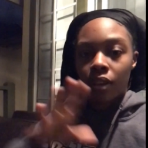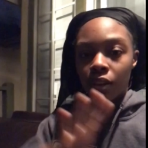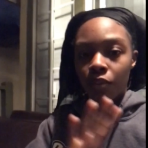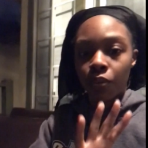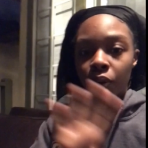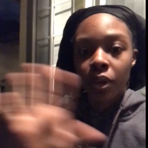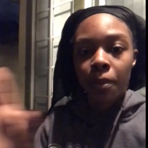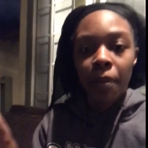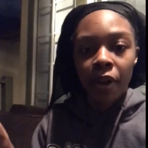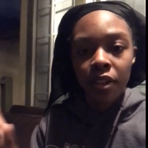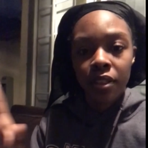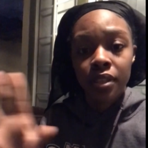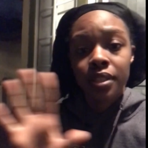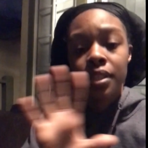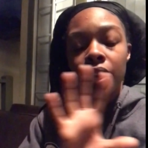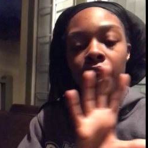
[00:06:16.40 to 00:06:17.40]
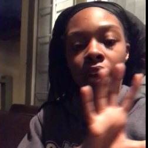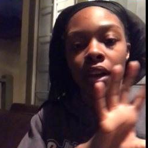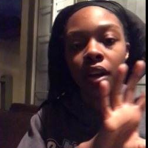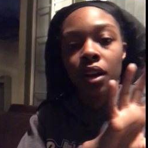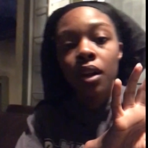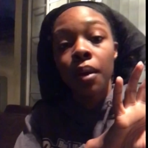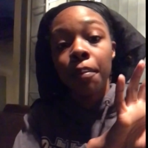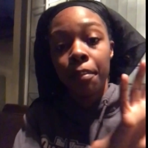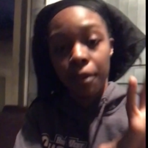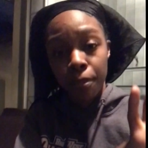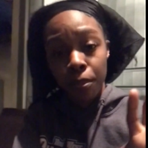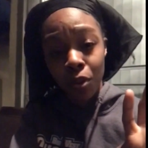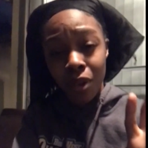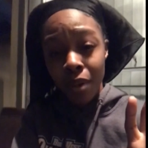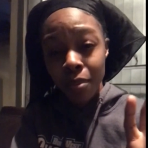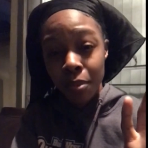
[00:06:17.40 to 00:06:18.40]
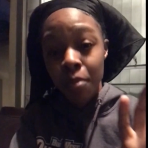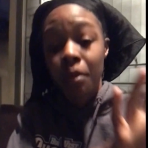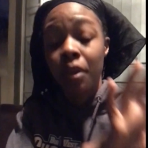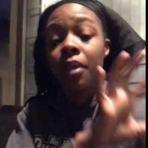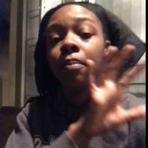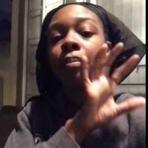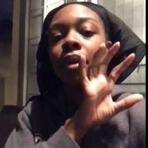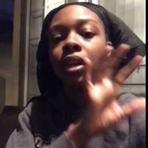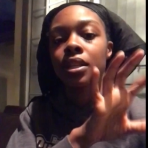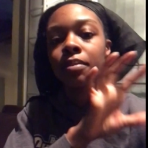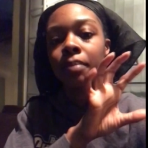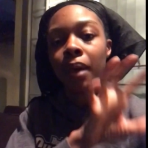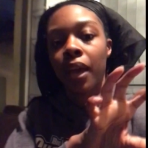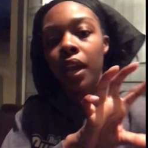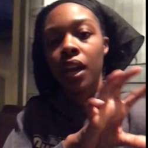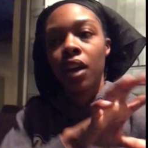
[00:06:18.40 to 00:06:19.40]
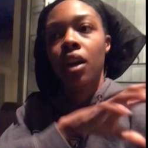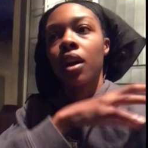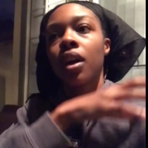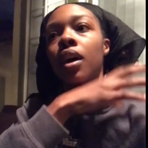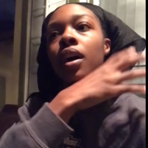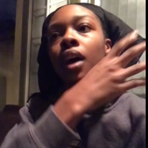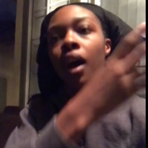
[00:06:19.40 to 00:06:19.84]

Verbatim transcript: If we compare this to hair, people come to me because my hair,